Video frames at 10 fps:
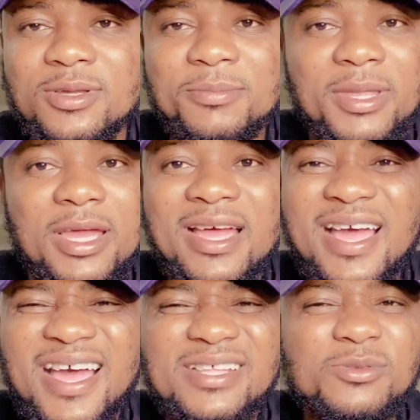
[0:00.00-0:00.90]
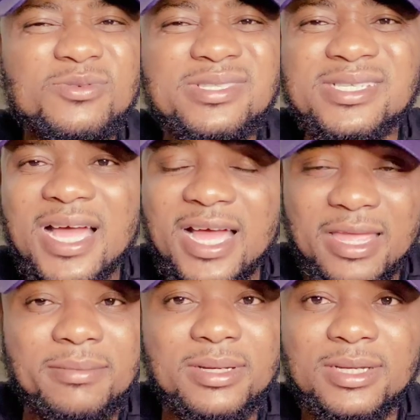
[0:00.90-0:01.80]
Me, I had no
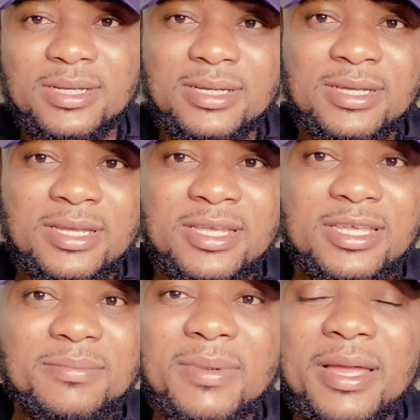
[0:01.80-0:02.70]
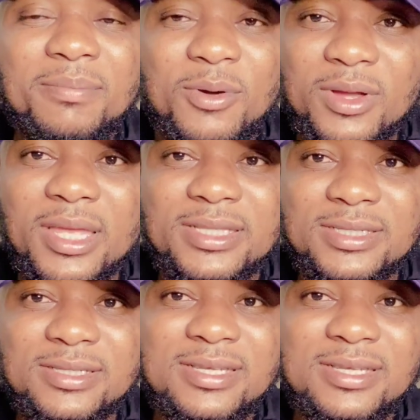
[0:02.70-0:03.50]
dime in my pocket.